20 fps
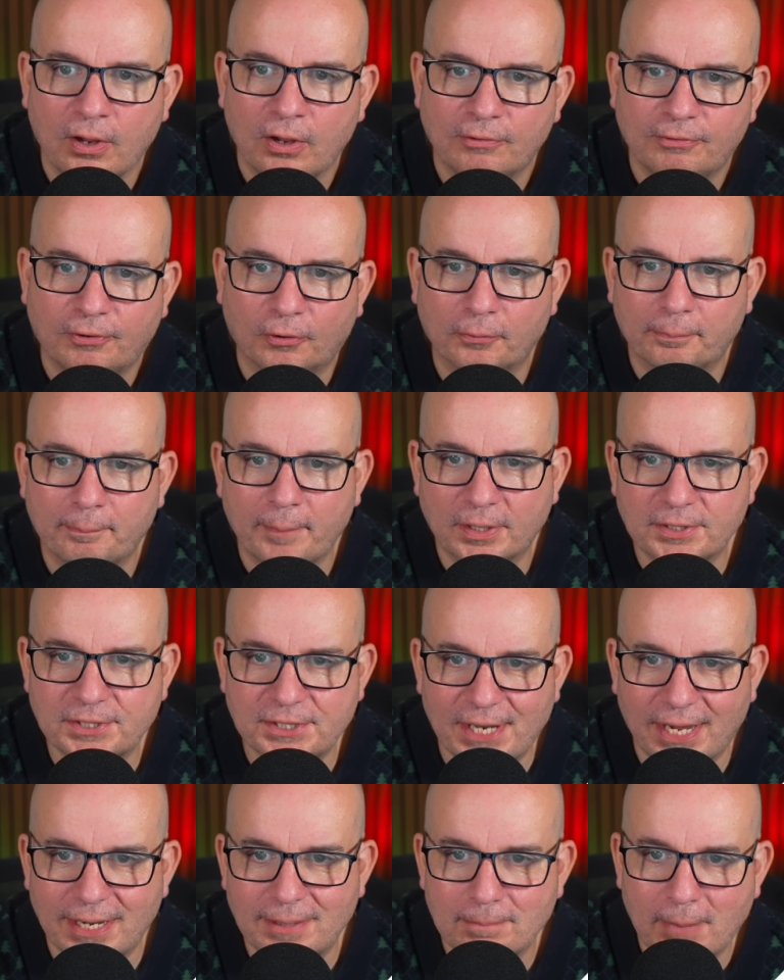Ford
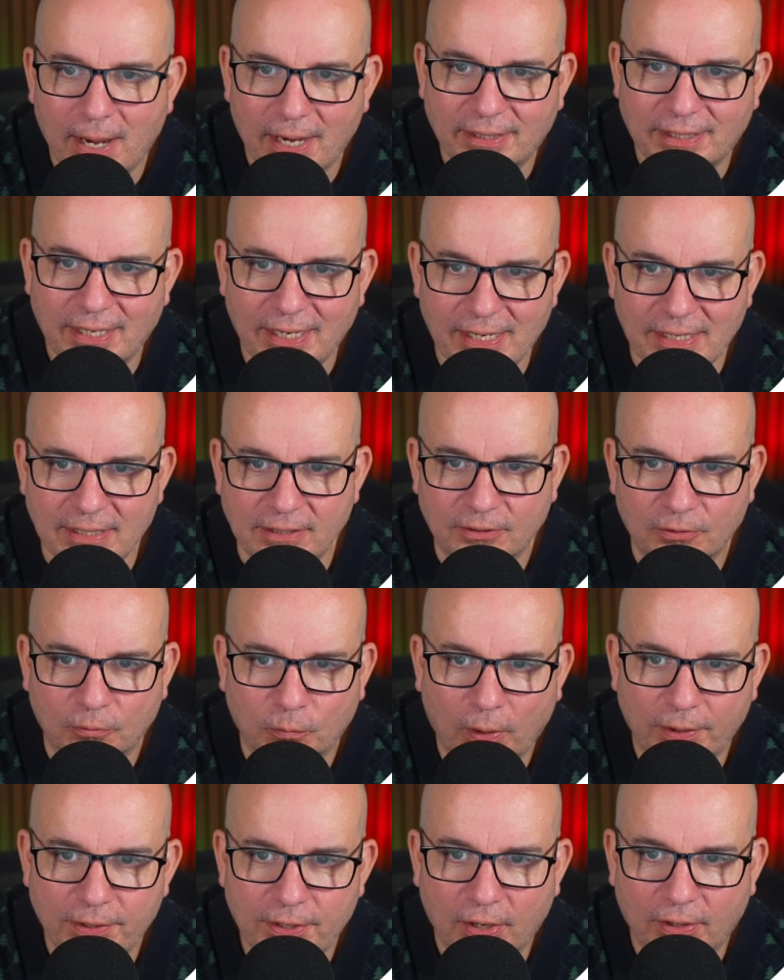Mustang Mach-E, the
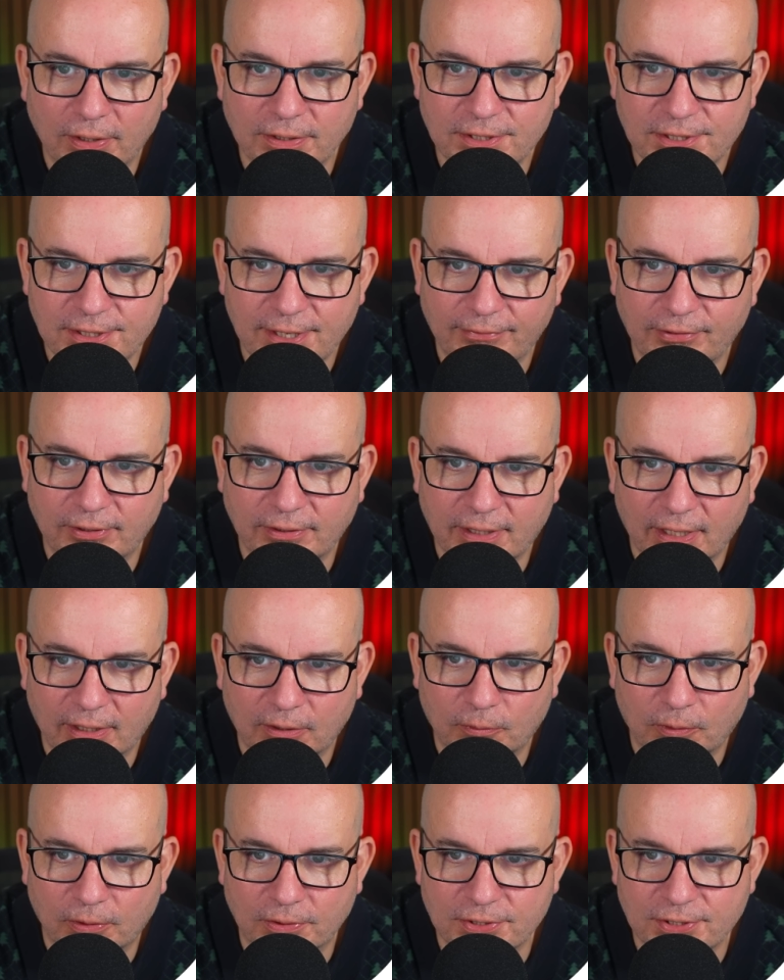197
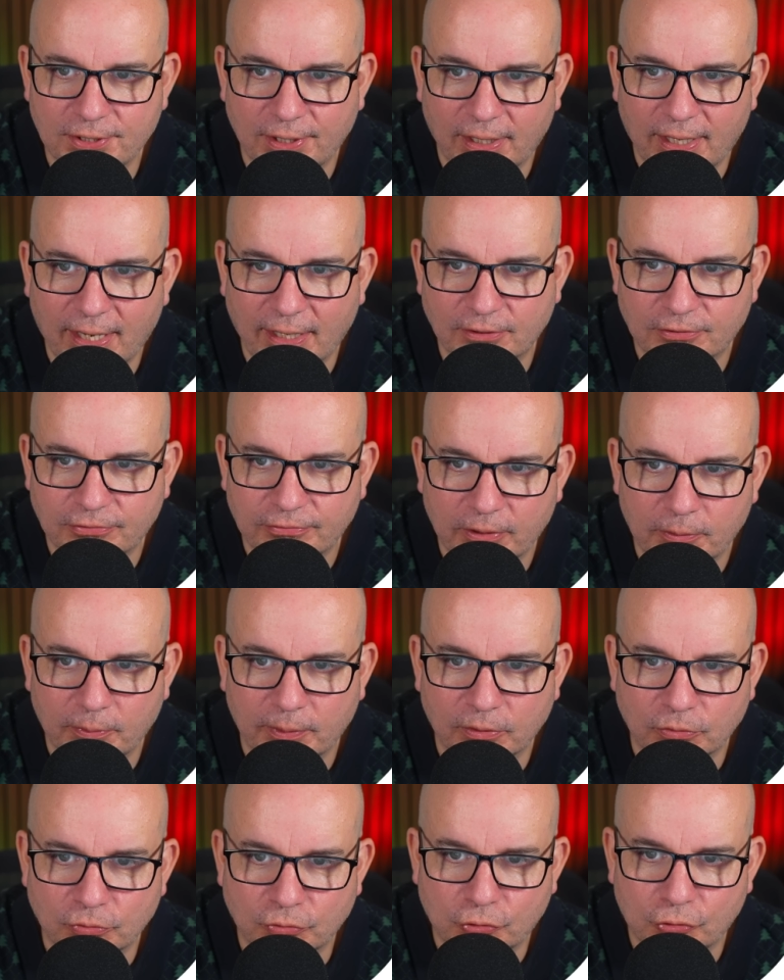kilowatt select rear
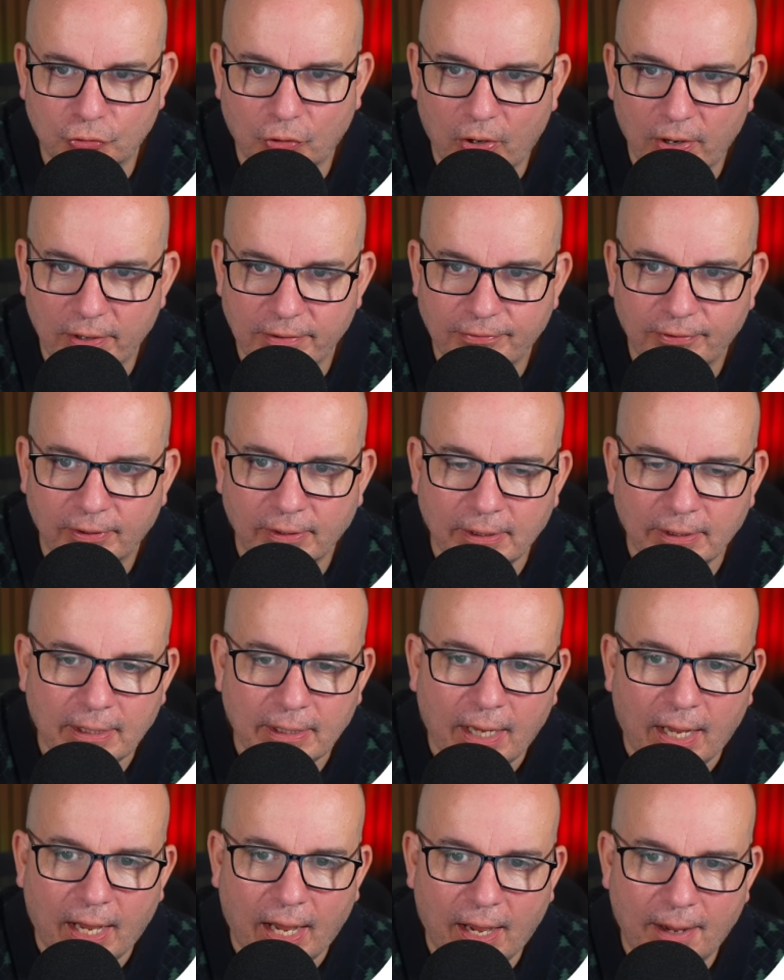wheel drive,
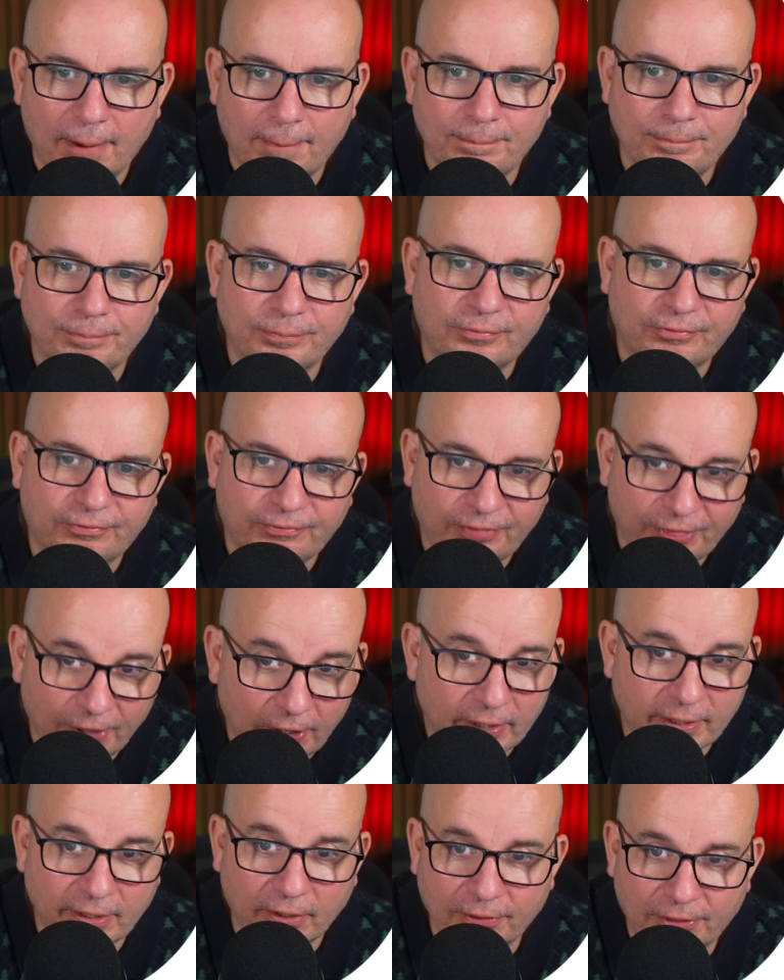
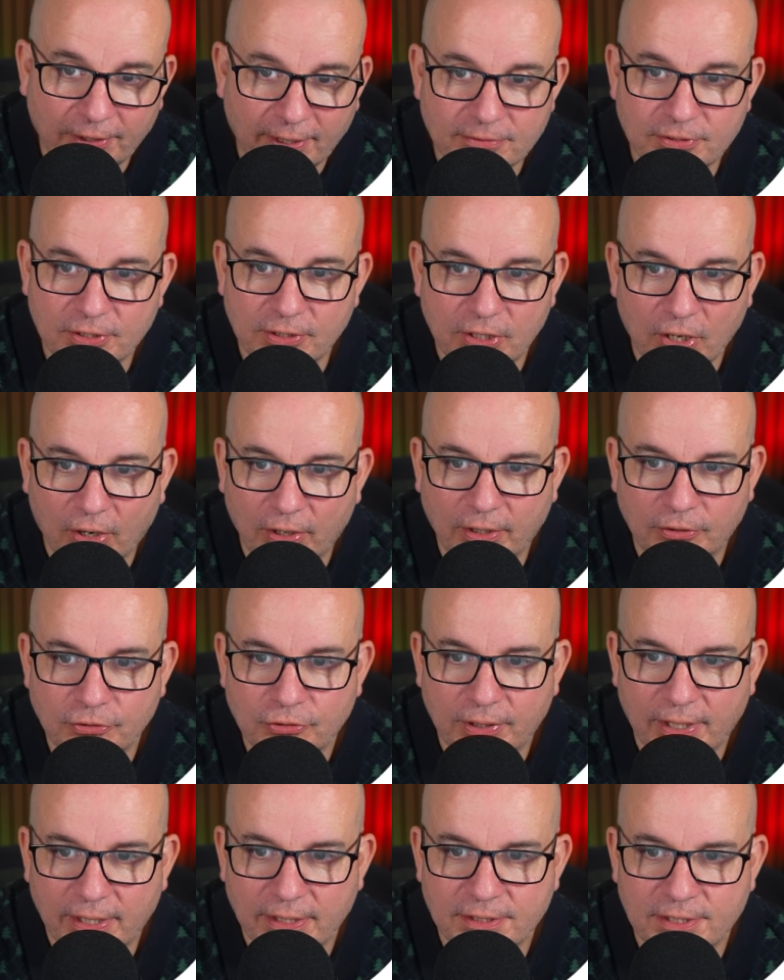
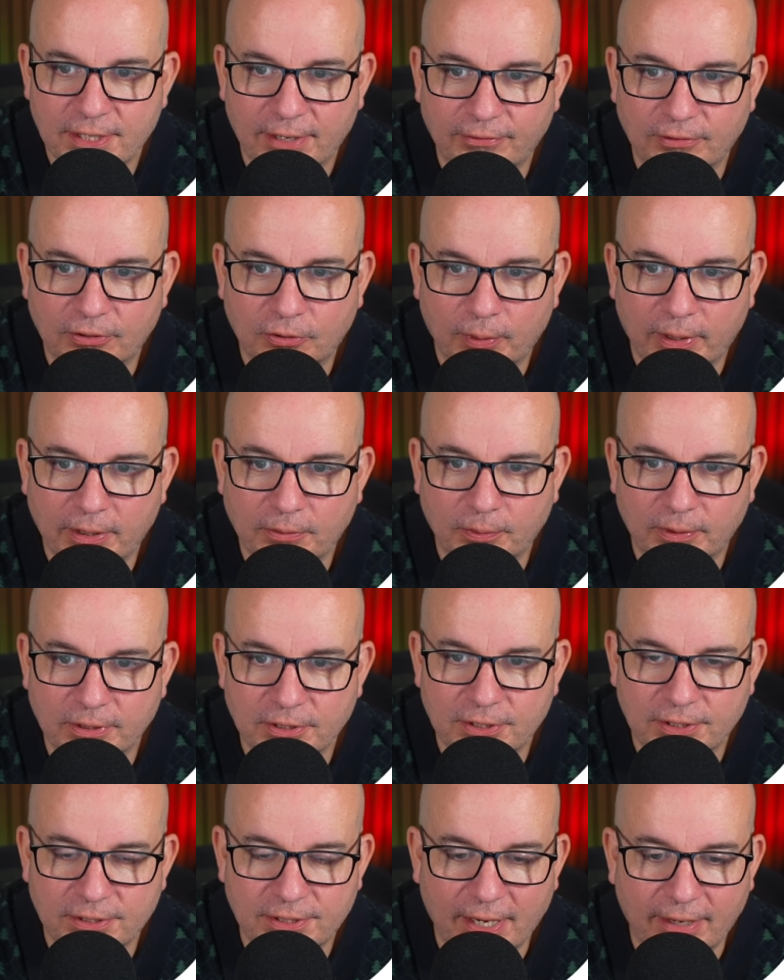39,987 quid, which
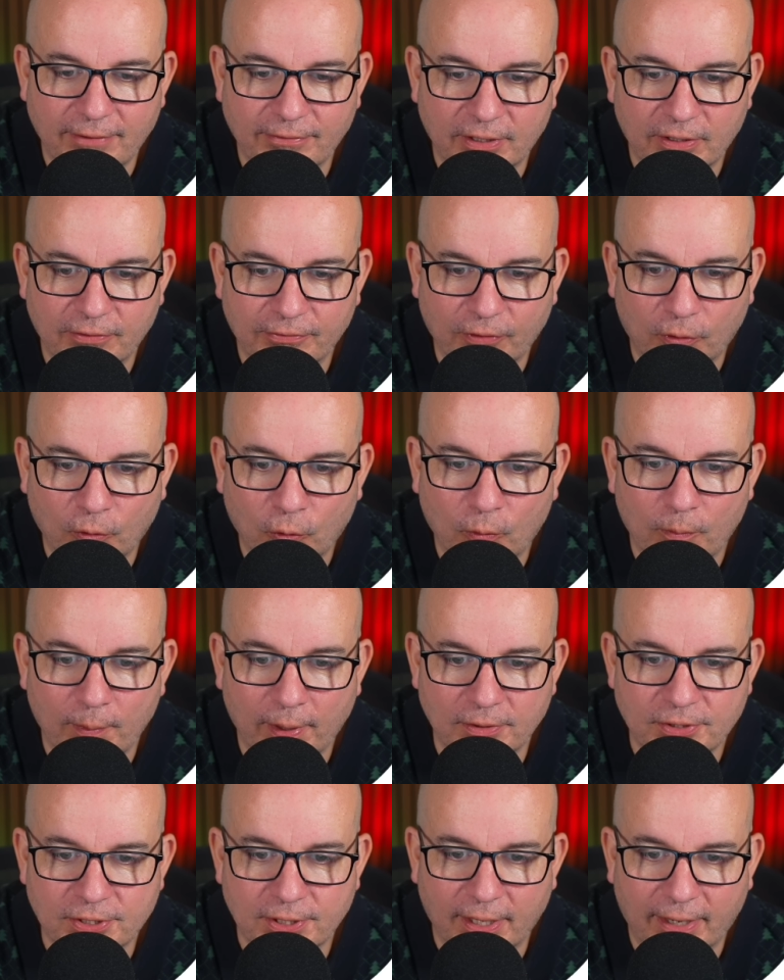is a saving of
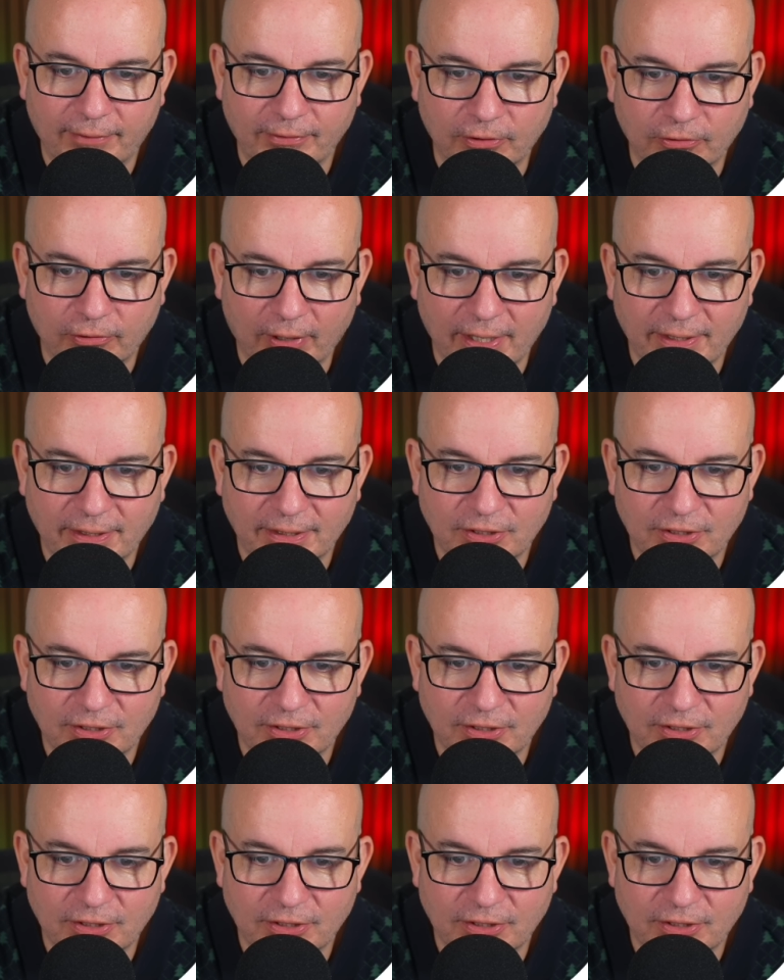almost 11 grand.